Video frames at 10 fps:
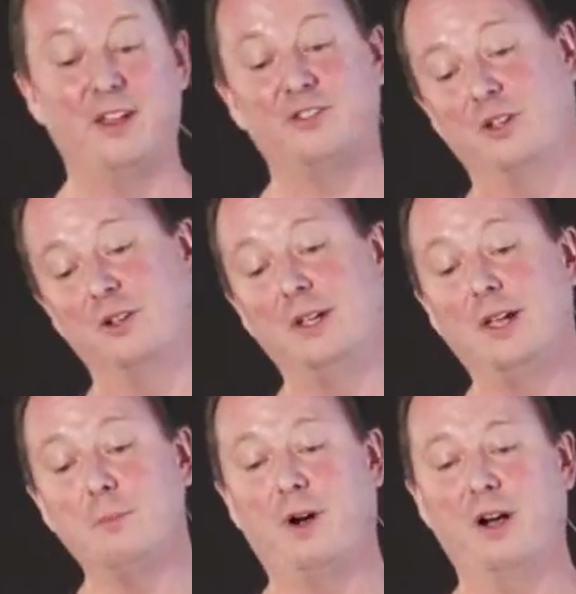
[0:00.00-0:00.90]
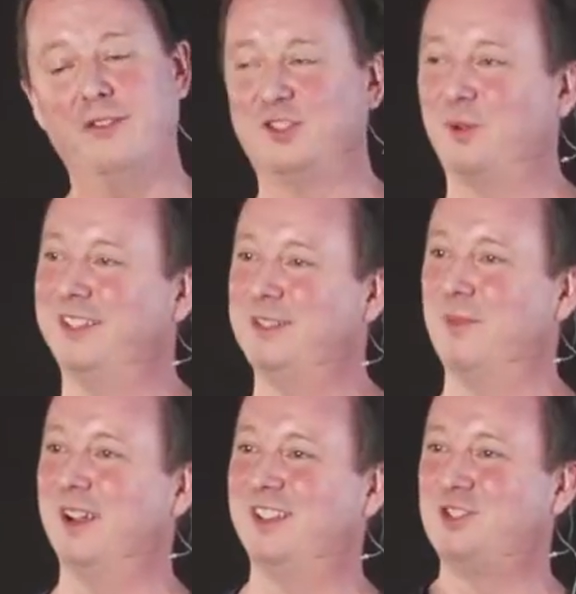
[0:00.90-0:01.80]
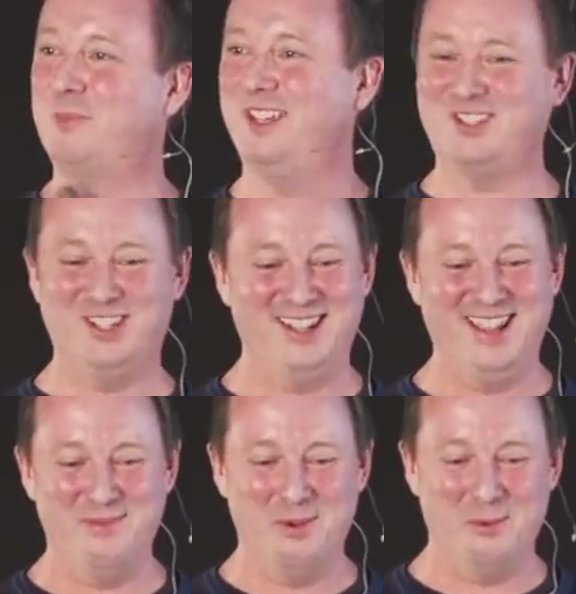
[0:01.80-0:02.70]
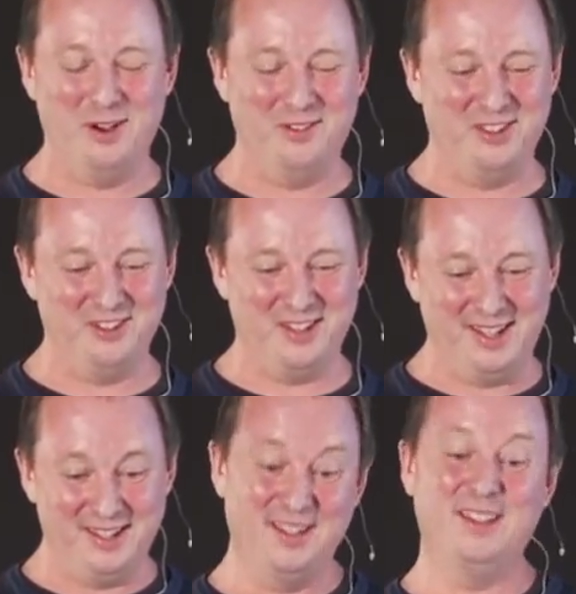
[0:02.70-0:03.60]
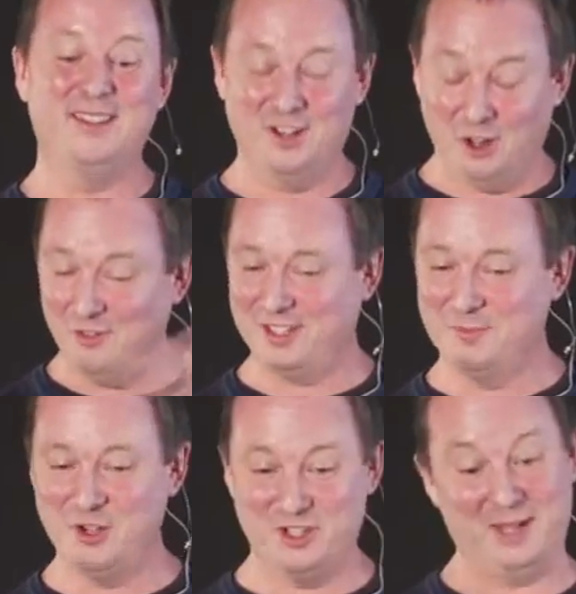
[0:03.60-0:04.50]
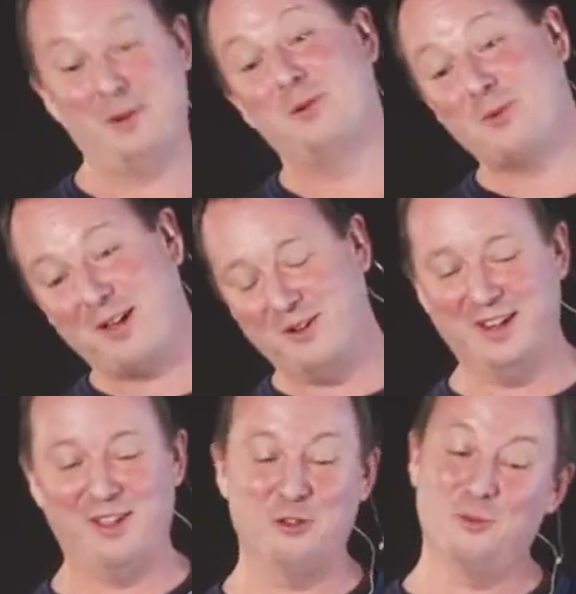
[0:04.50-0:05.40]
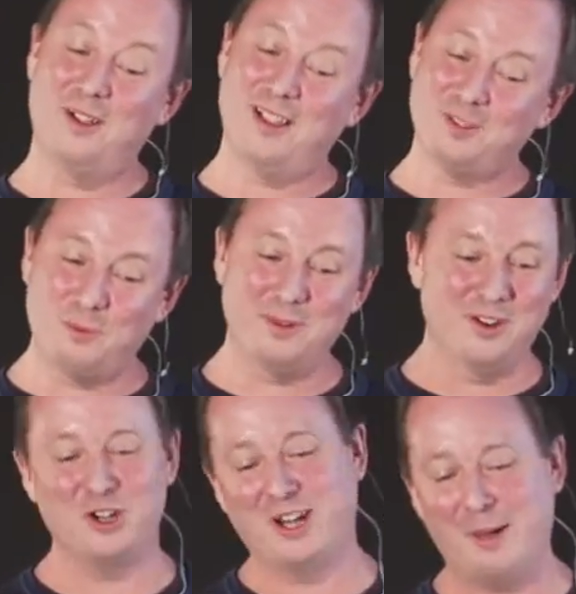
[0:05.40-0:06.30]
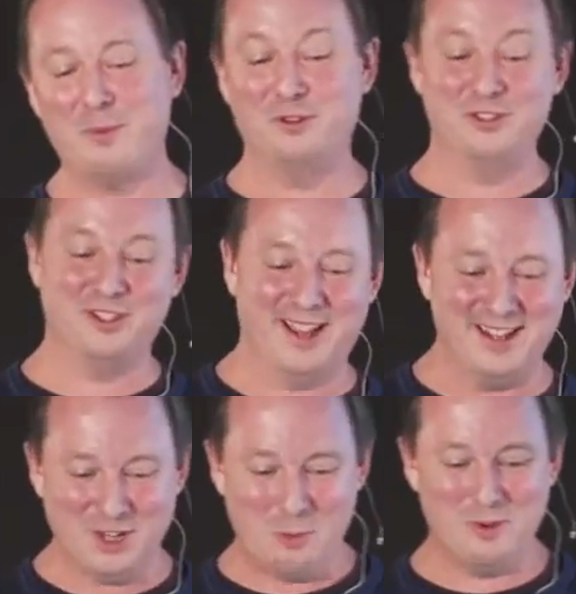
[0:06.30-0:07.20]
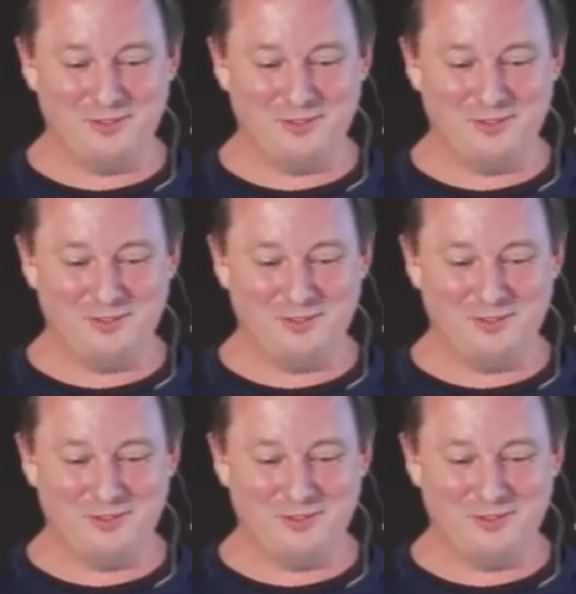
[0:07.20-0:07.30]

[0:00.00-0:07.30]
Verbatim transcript: out. So part of this, when I did my speech to Lynn, my wife, the other day, a lot of this emotion came up as well. And I thought, well, that's probably not going to happen on the day, so it'll be